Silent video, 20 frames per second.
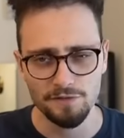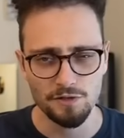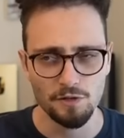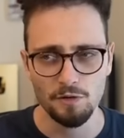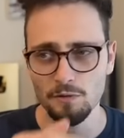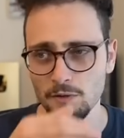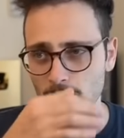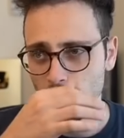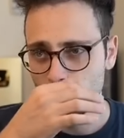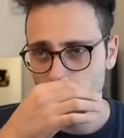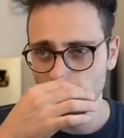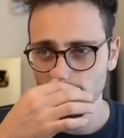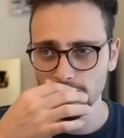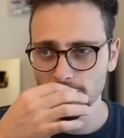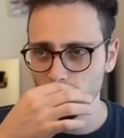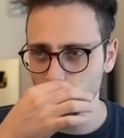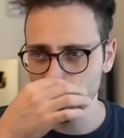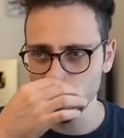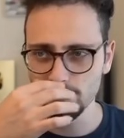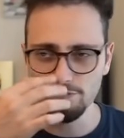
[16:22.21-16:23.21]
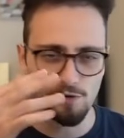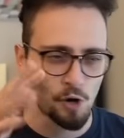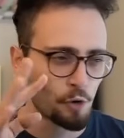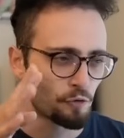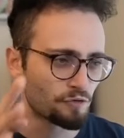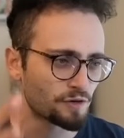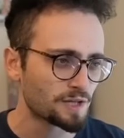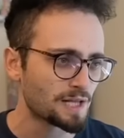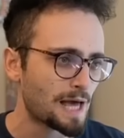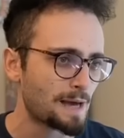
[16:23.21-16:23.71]
So a little bit of
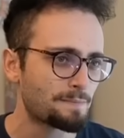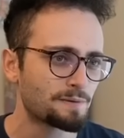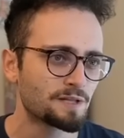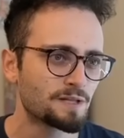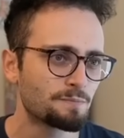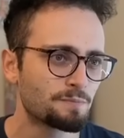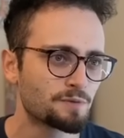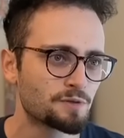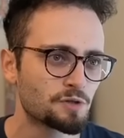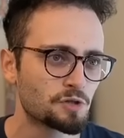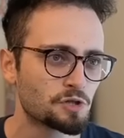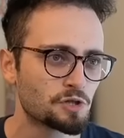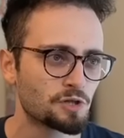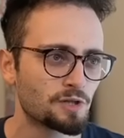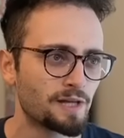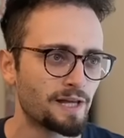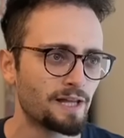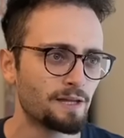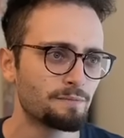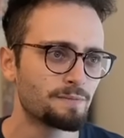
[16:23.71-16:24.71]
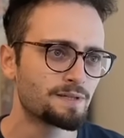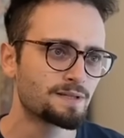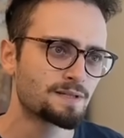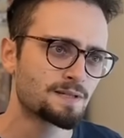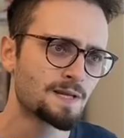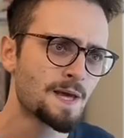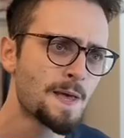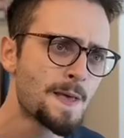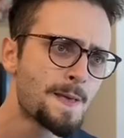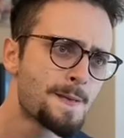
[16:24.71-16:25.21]
overlap in the positional
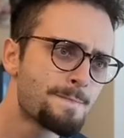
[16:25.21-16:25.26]
elements.